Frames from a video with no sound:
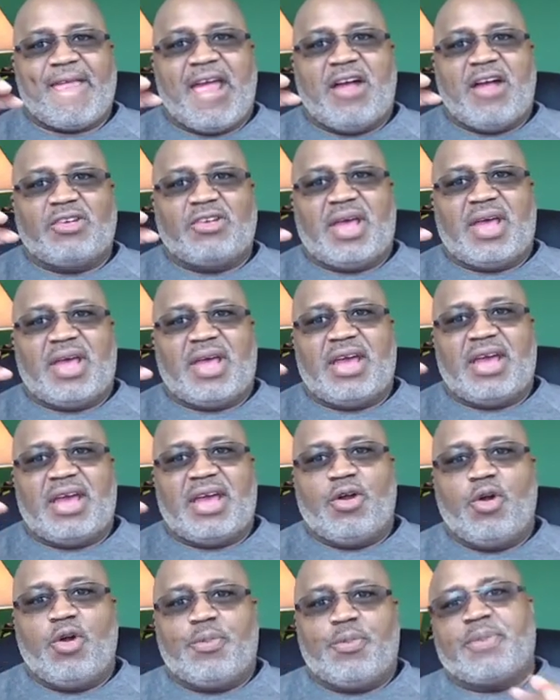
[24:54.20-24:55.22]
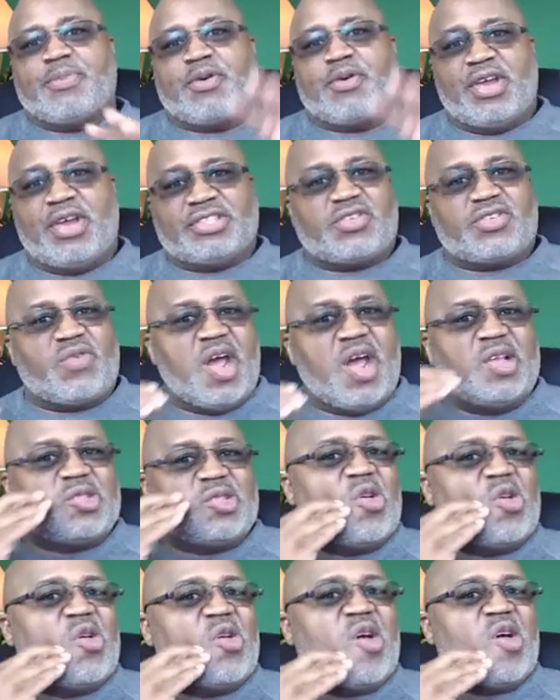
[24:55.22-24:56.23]
I, opened up a restaurant,
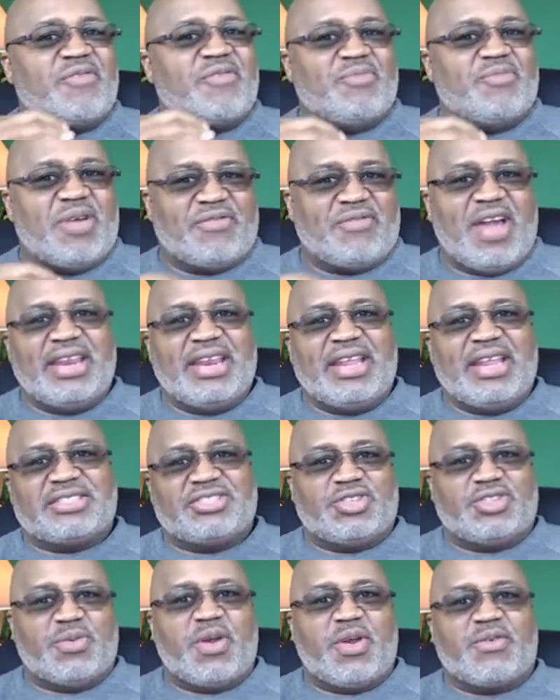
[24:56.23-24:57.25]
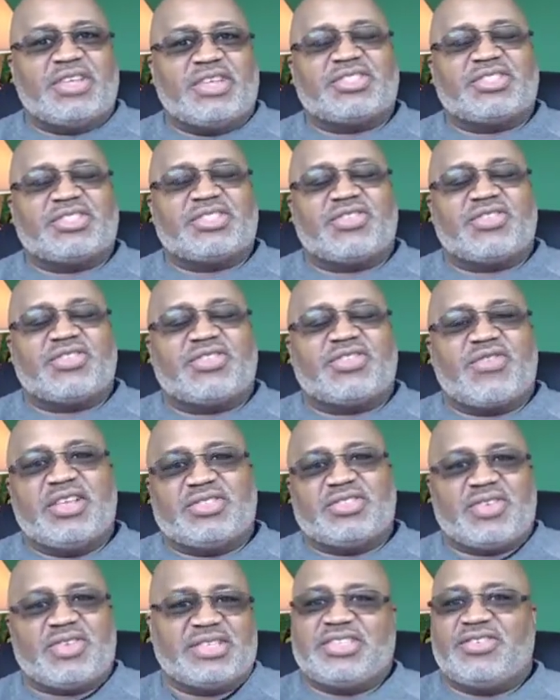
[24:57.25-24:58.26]
so I have my finances through my restaurant, so I
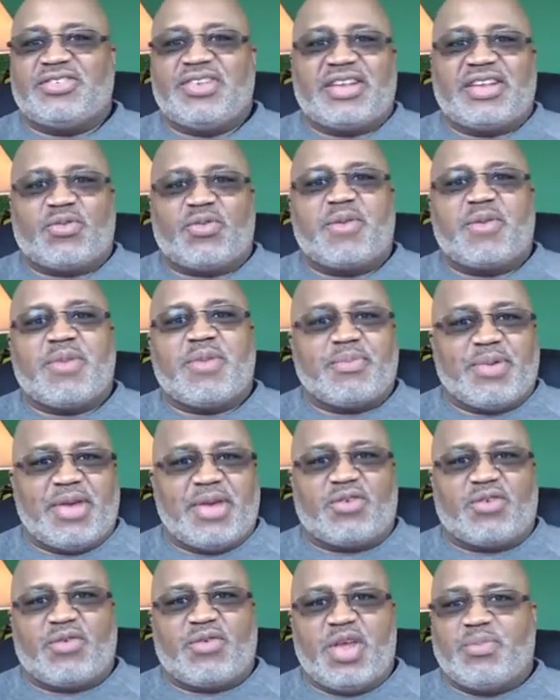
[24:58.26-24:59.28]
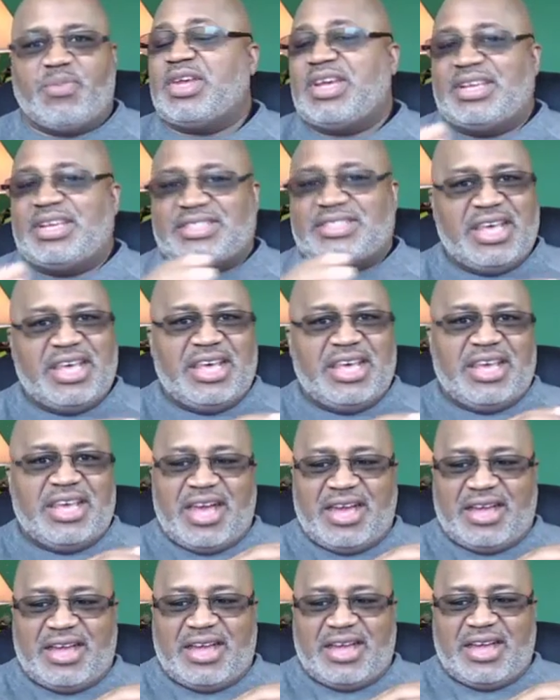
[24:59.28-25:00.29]
still didn't have to worry about paying rent because
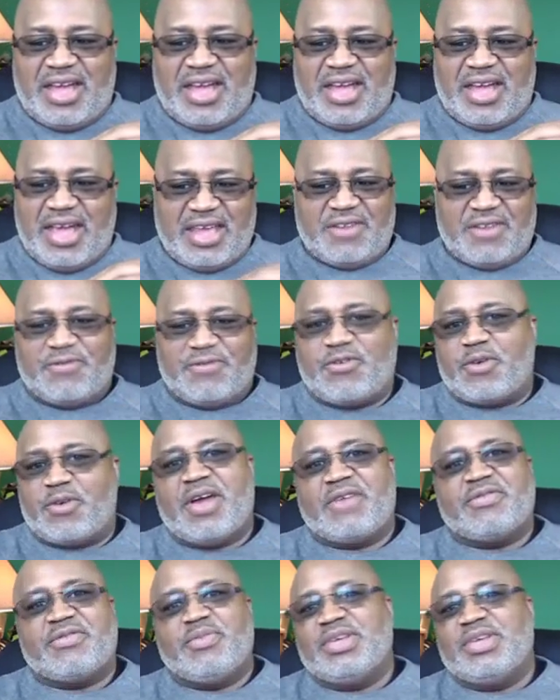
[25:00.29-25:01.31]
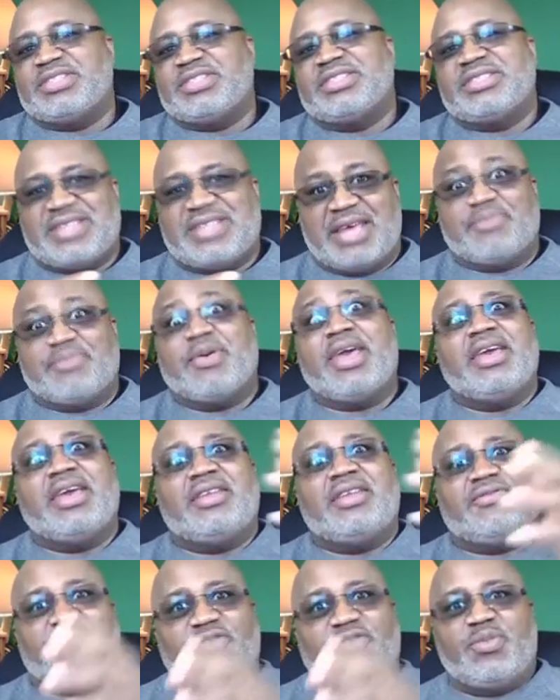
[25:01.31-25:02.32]
uh, I had a for-profit business that
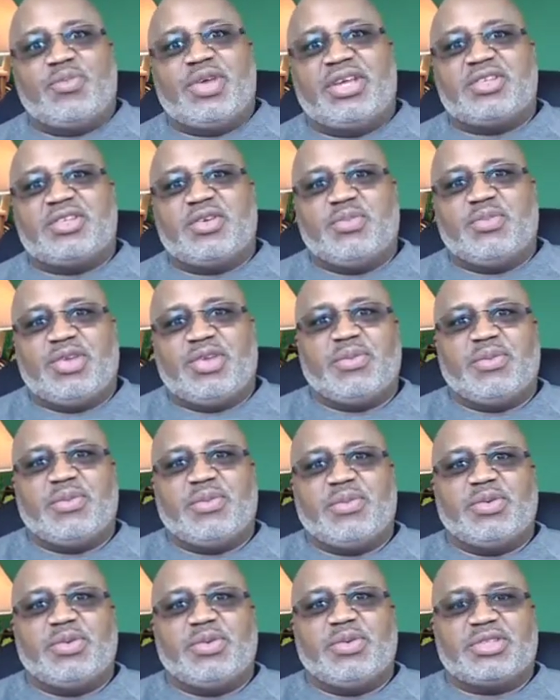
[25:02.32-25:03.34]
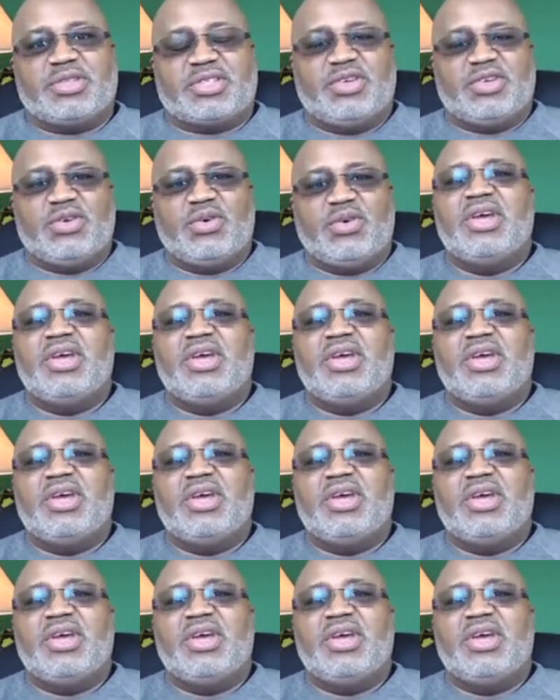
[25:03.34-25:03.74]
paid for me to be able to